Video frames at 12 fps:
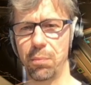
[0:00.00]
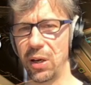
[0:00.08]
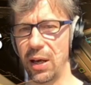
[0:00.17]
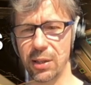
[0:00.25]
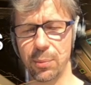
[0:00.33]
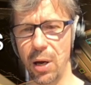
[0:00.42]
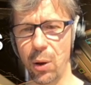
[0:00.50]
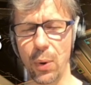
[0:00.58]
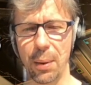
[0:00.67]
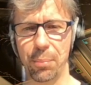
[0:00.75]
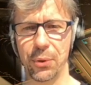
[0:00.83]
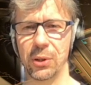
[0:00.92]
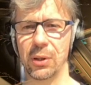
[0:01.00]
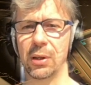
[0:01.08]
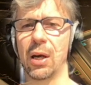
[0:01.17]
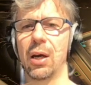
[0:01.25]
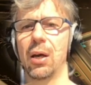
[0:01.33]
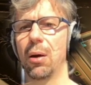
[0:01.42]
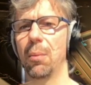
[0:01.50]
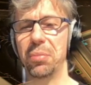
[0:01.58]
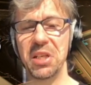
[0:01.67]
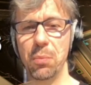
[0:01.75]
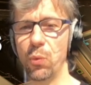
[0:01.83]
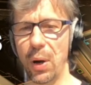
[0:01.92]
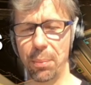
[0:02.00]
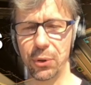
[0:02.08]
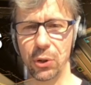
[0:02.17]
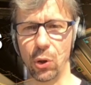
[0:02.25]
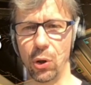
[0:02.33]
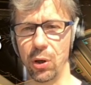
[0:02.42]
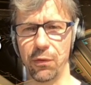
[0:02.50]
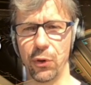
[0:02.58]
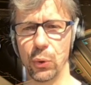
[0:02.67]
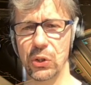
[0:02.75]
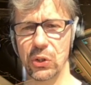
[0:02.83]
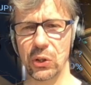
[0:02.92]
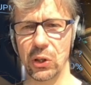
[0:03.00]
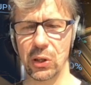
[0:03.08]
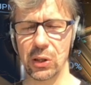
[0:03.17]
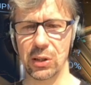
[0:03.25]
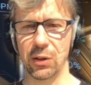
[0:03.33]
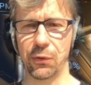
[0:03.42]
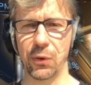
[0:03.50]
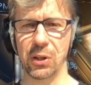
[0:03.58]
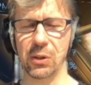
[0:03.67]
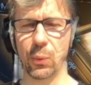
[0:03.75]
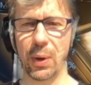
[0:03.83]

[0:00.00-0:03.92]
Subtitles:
plasma weapon, beam weapon, all of those different